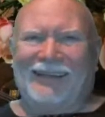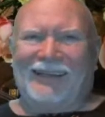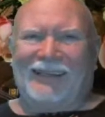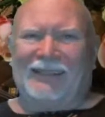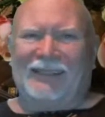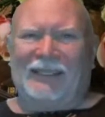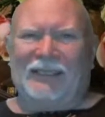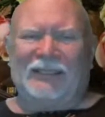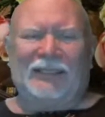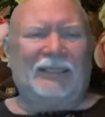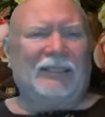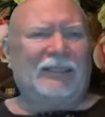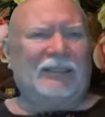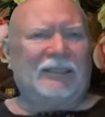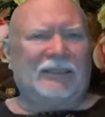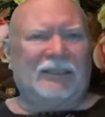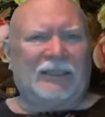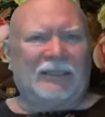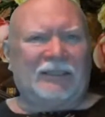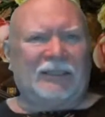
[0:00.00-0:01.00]
This
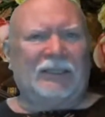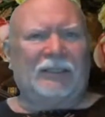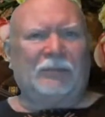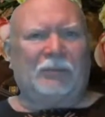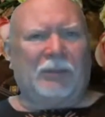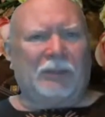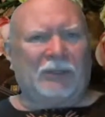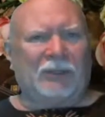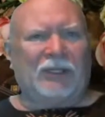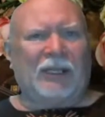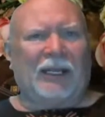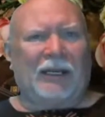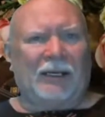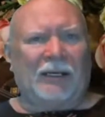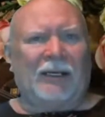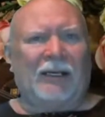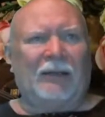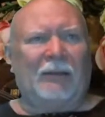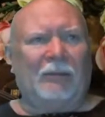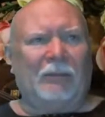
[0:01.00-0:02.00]
is
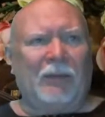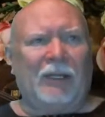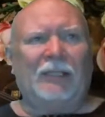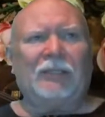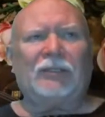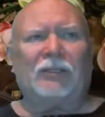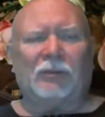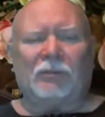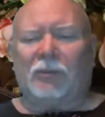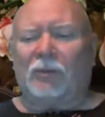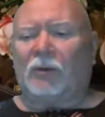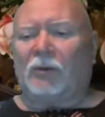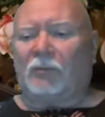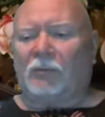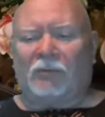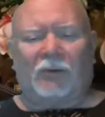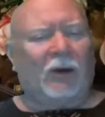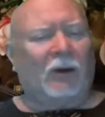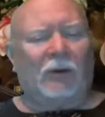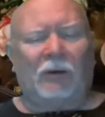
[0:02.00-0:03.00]
pathetically miserable,
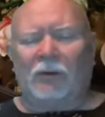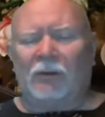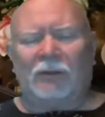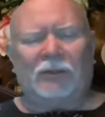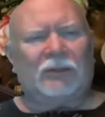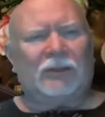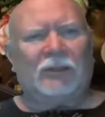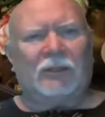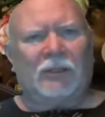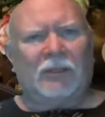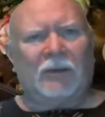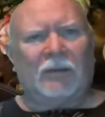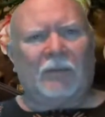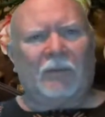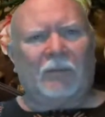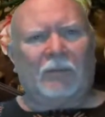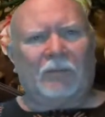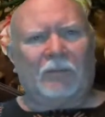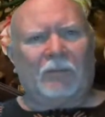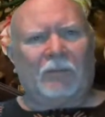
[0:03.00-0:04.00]
folks.
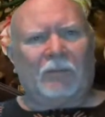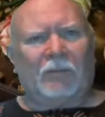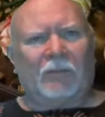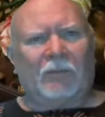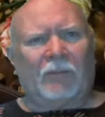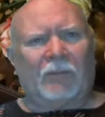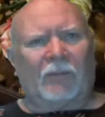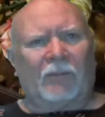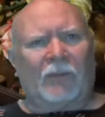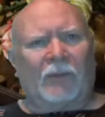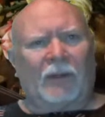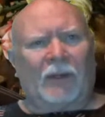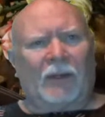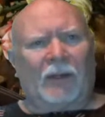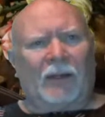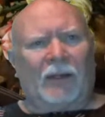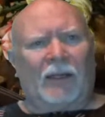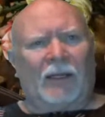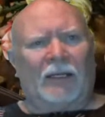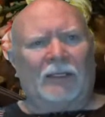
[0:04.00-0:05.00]

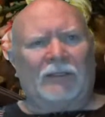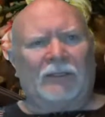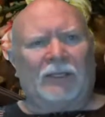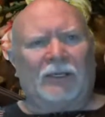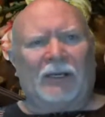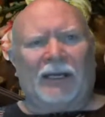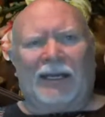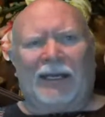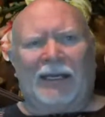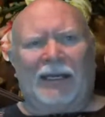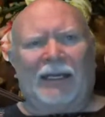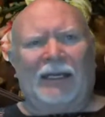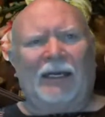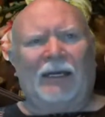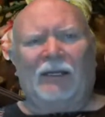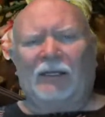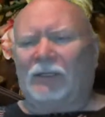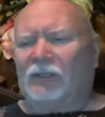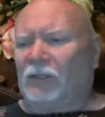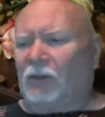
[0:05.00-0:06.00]
Is there any
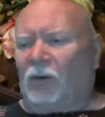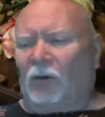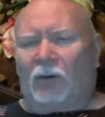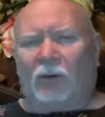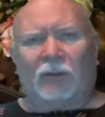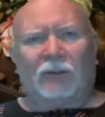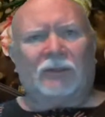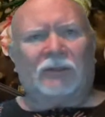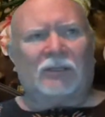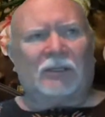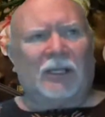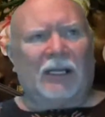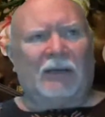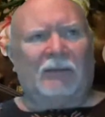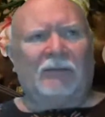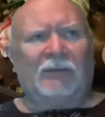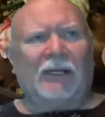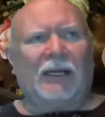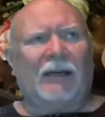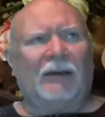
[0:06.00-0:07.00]
adults
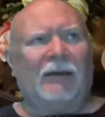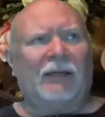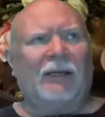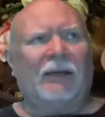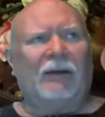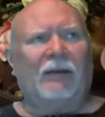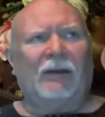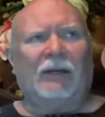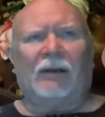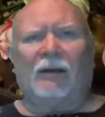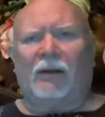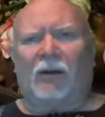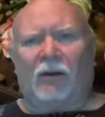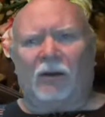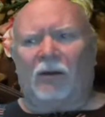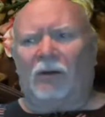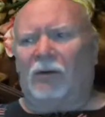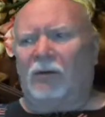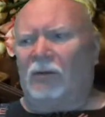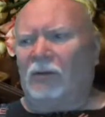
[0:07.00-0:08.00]
left out here at
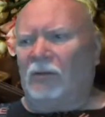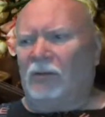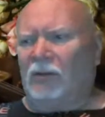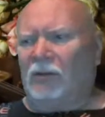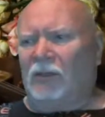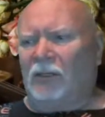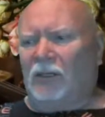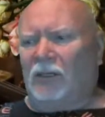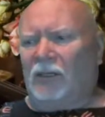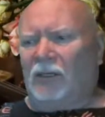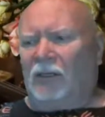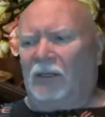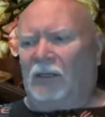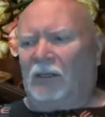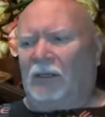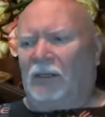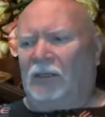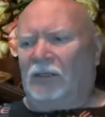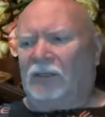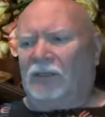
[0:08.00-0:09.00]
all?
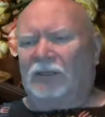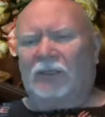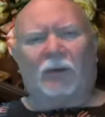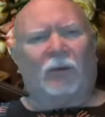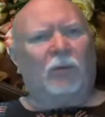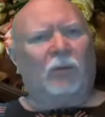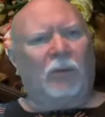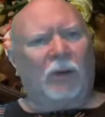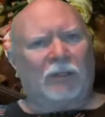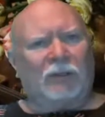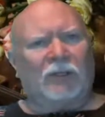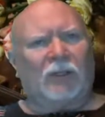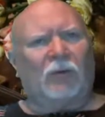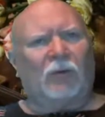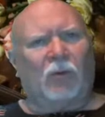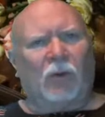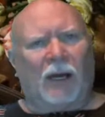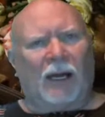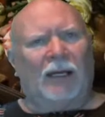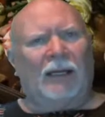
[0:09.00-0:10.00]
Just a bunch of
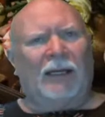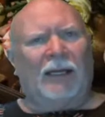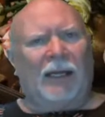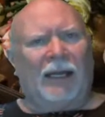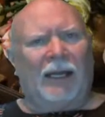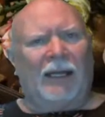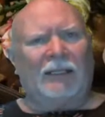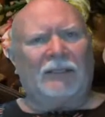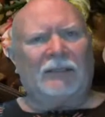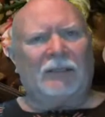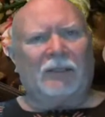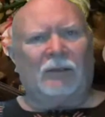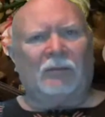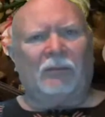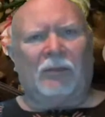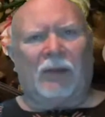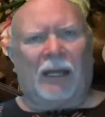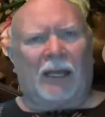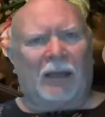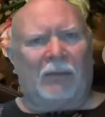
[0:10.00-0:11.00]
whiny ass little
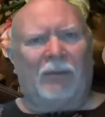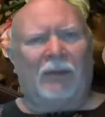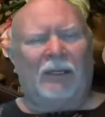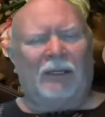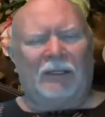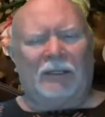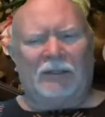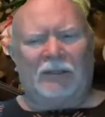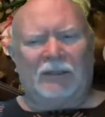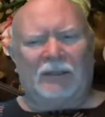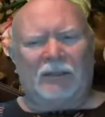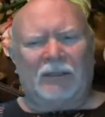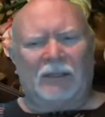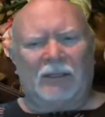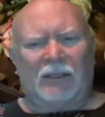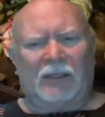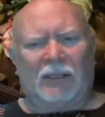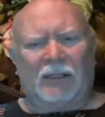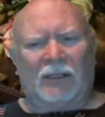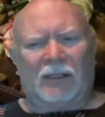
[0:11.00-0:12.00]
babies.
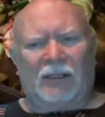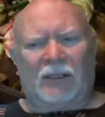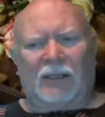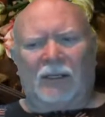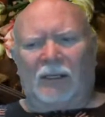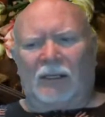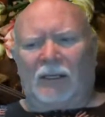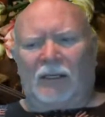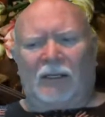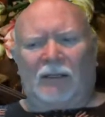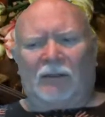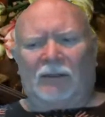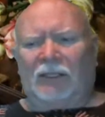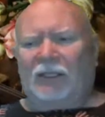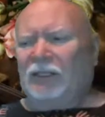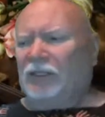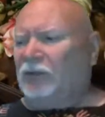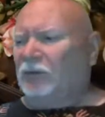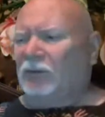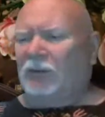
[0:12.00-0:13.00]

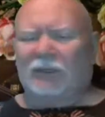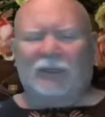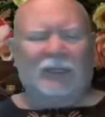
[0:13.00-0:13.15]
This